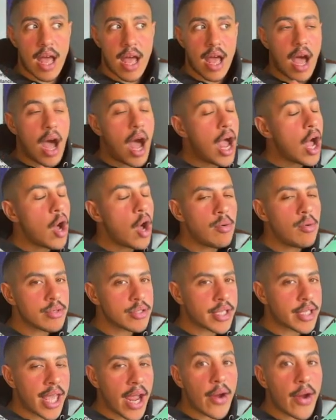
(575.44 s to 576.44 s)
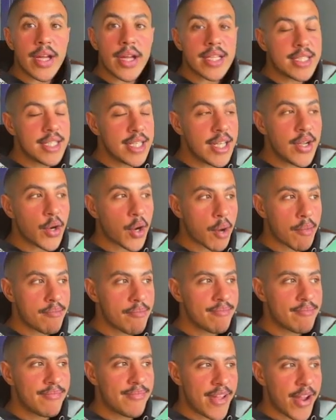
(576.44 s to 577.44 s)
I almost guarantee, or
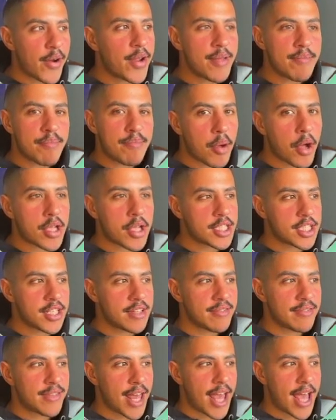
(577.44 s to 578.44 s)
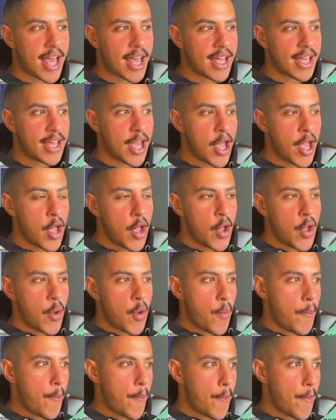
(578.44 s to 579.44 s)
I'm very positive that
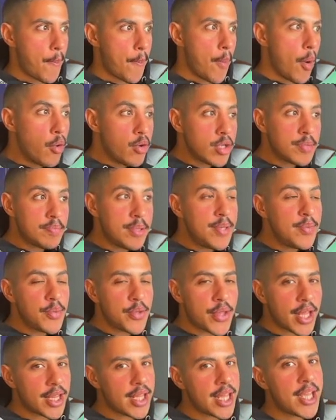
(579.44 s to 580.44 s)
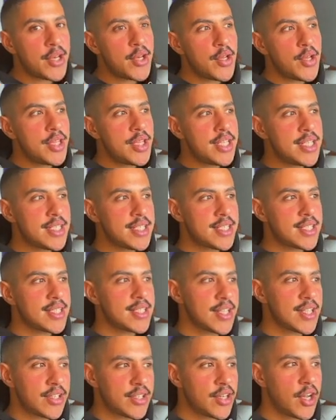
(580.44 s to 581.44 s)
most people that land on this,
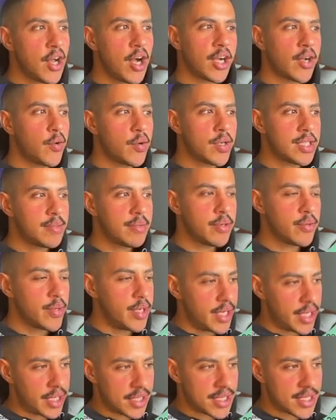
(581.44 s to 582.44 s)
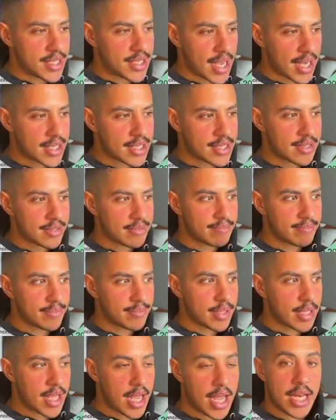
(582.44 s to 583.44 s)
they're not going to be reading this text.
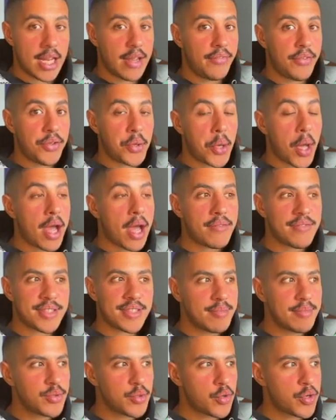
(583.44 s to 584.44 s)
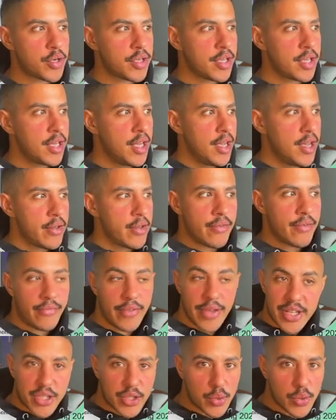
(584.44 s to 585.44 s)
And if you have some sort of
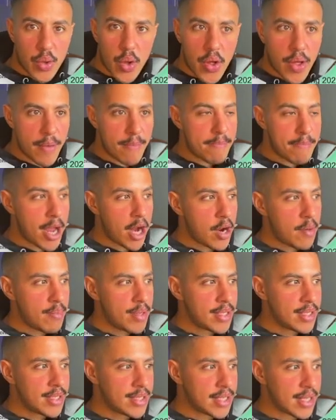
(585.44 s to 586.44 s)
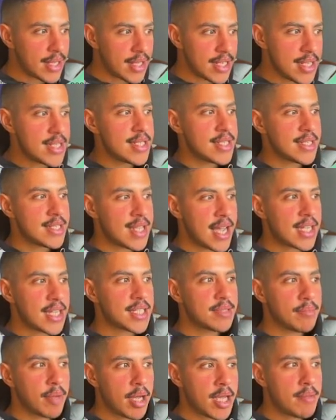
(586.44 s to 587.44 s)
visual impairment, this
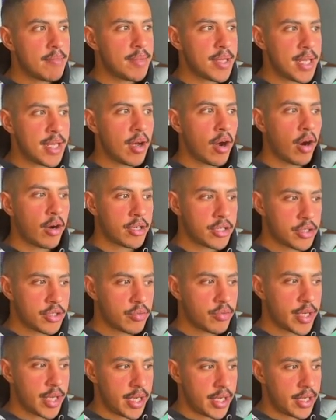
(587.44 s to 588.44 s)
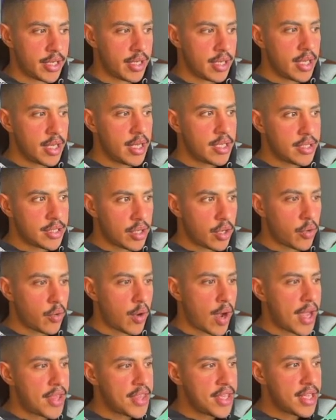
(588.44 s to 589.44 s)
text might be hard to read. So
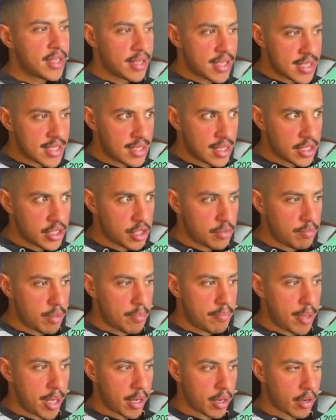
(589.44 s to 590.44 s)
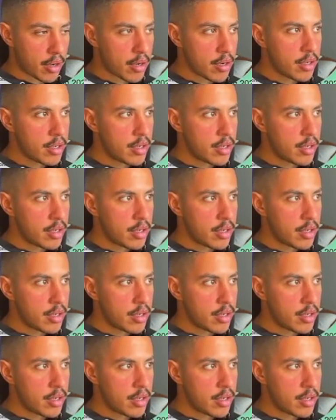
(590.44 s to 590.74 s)
I think this text should be bigger.